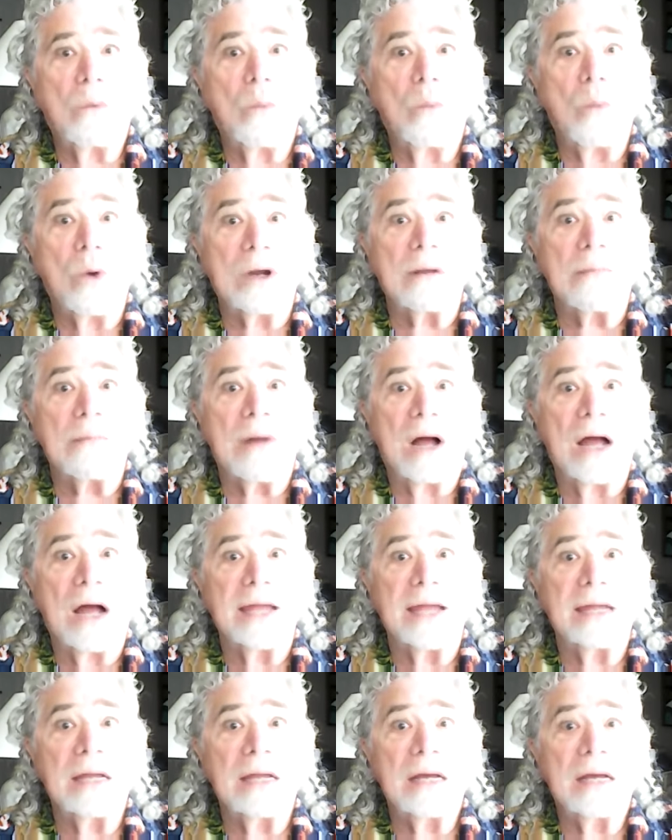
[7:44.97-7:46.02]
What am
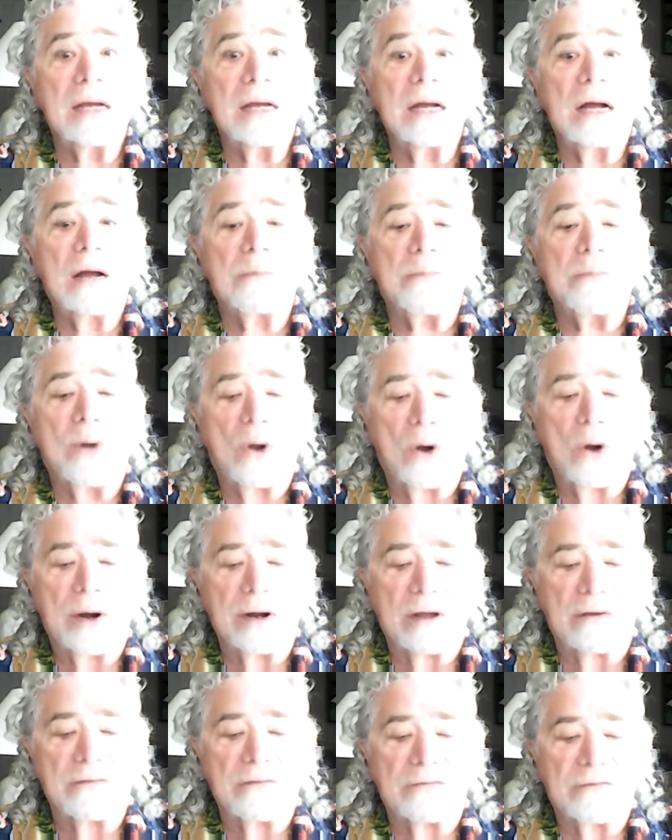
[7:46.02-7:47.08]
I a part
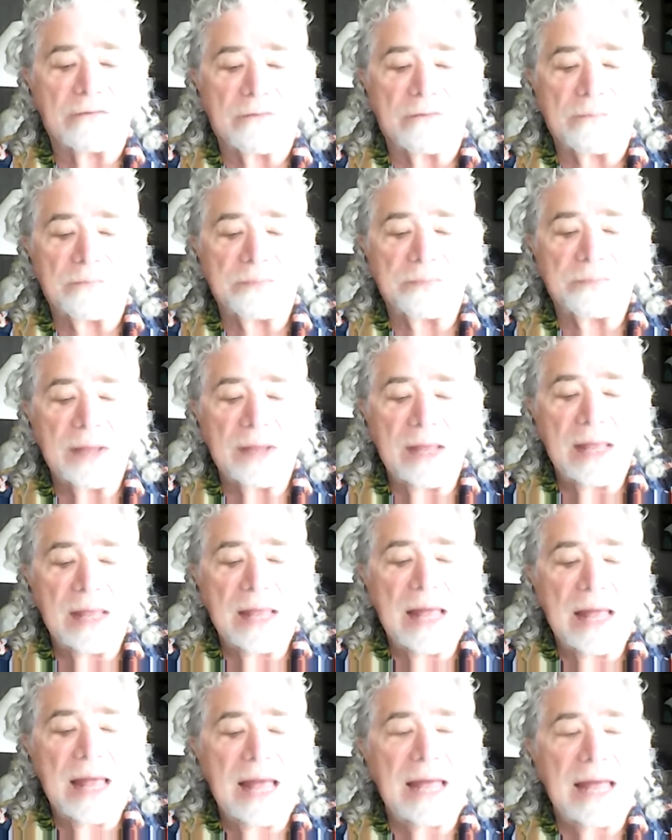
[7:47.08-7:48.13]
of?
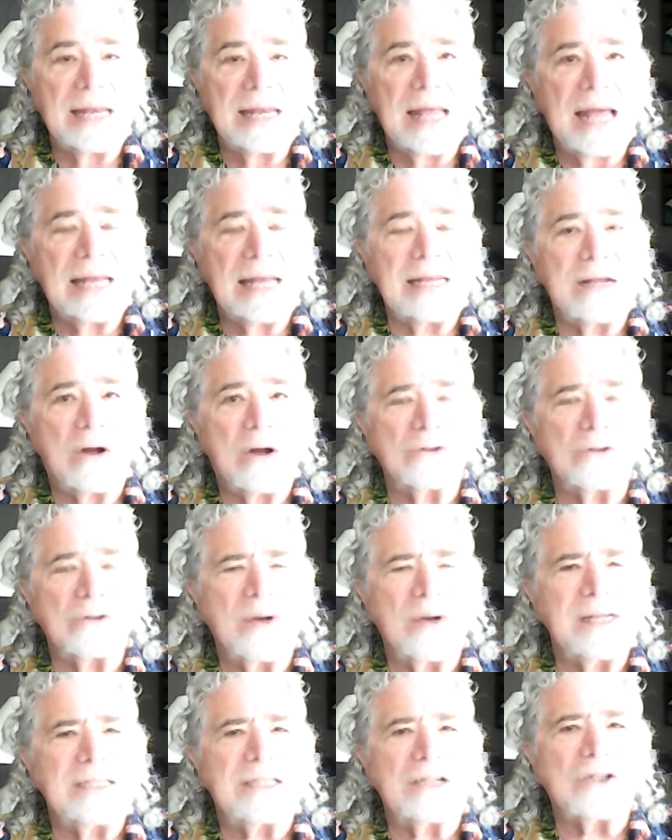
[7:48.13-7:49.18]
And, and he goes
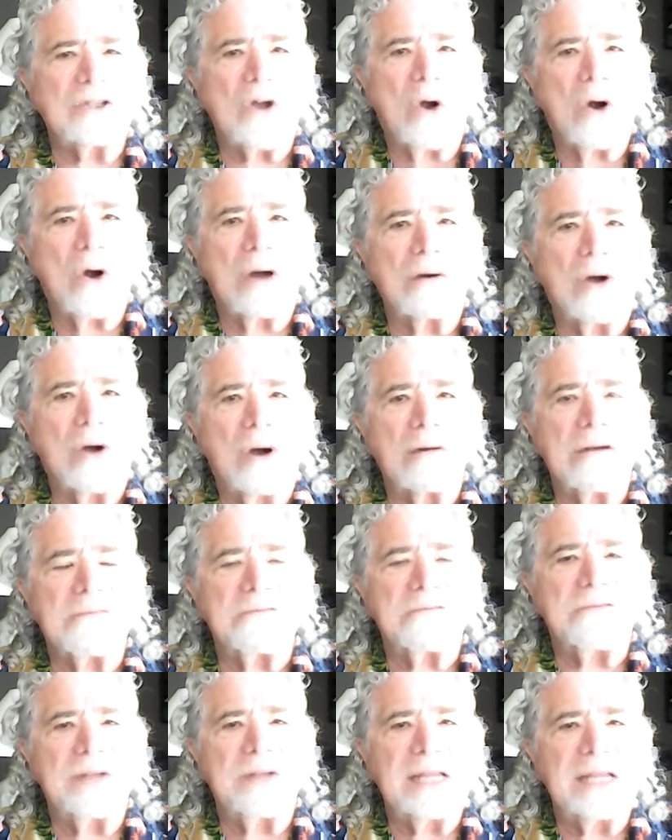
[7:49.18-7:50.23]
on, he says, our, our
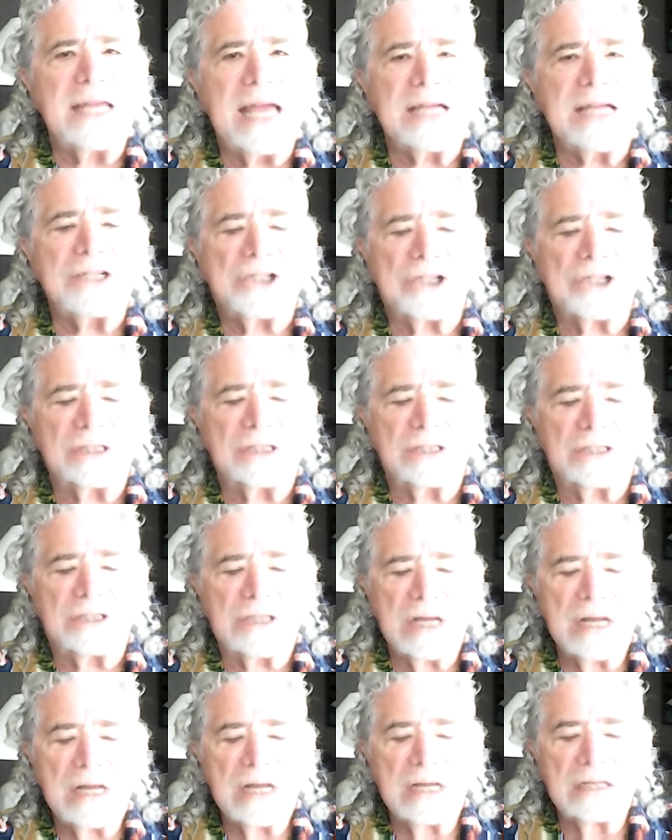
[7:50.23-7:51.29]
affiliations
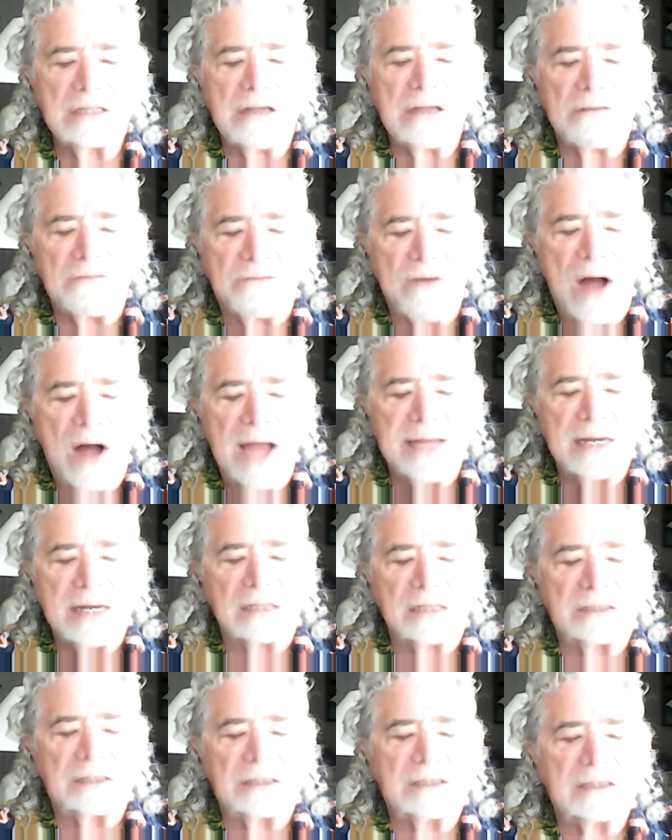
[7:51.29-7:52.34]
define
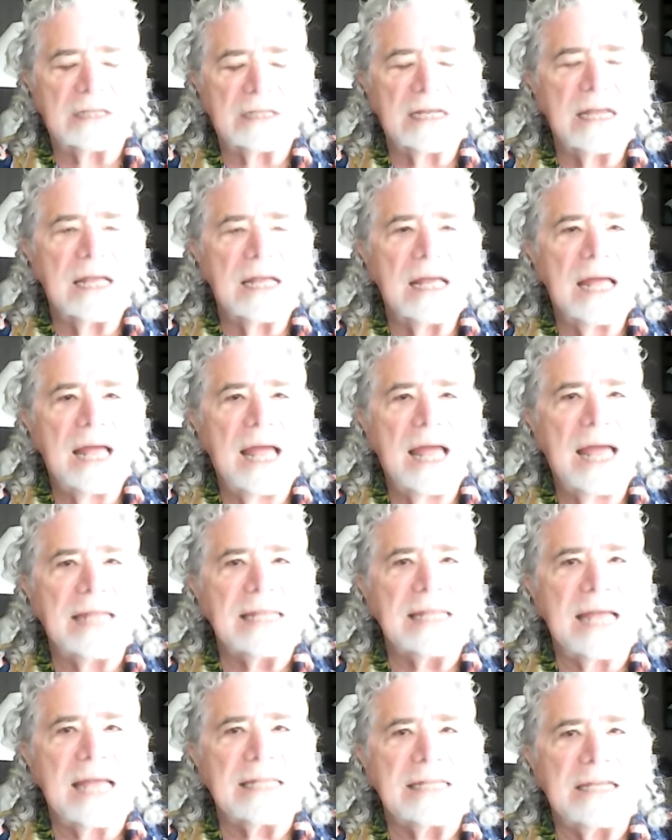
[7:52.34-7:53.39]
us
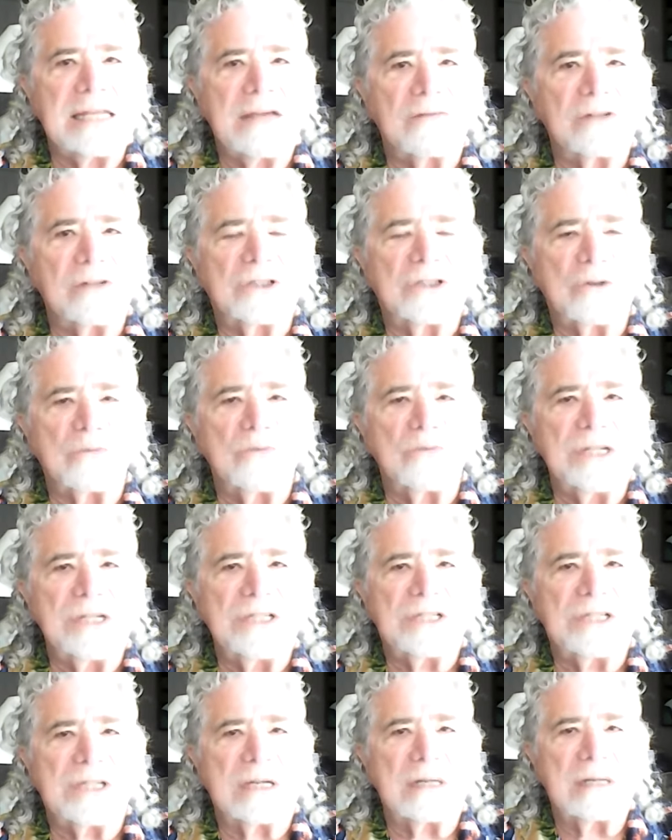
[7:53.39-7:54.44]
and, and give us a
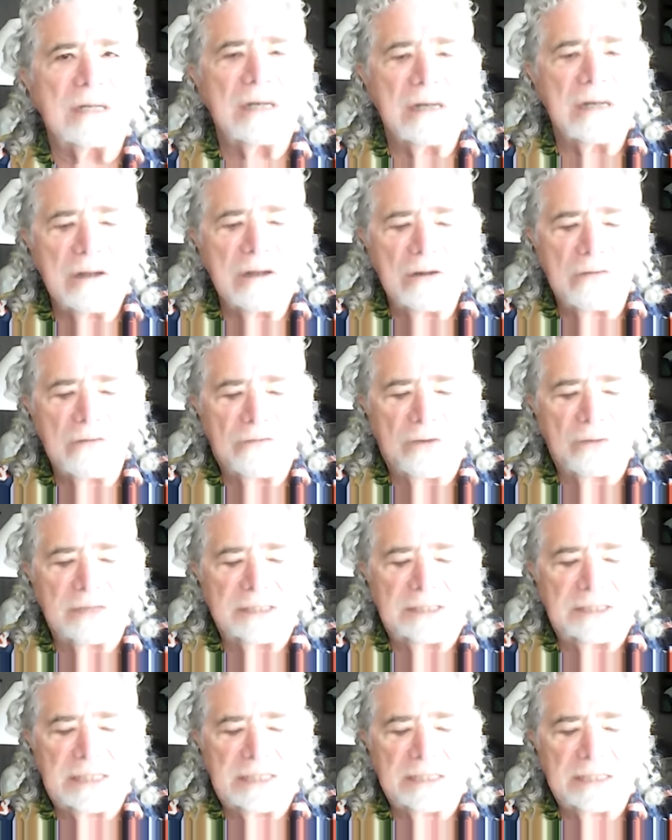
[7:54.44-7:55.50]
reason for
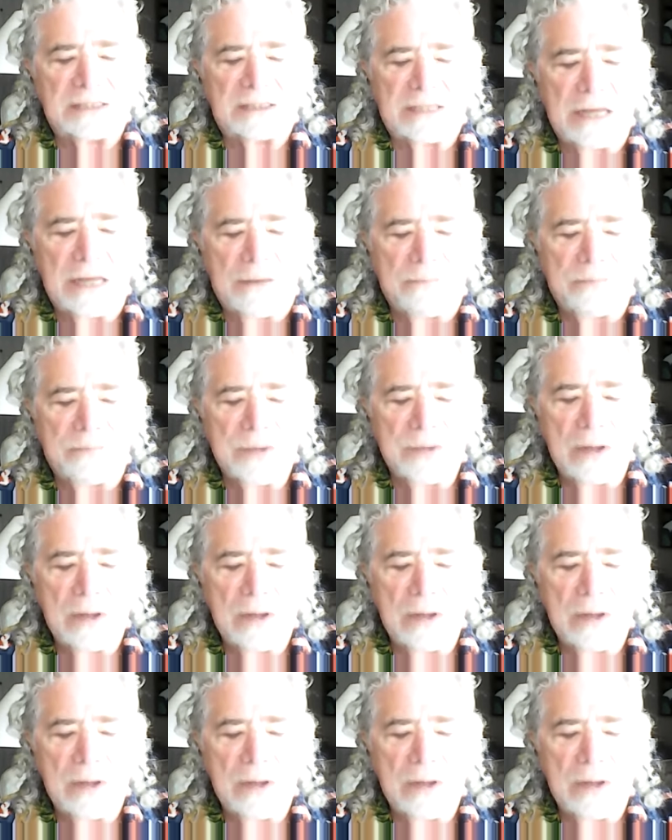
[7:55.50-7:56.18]
existing.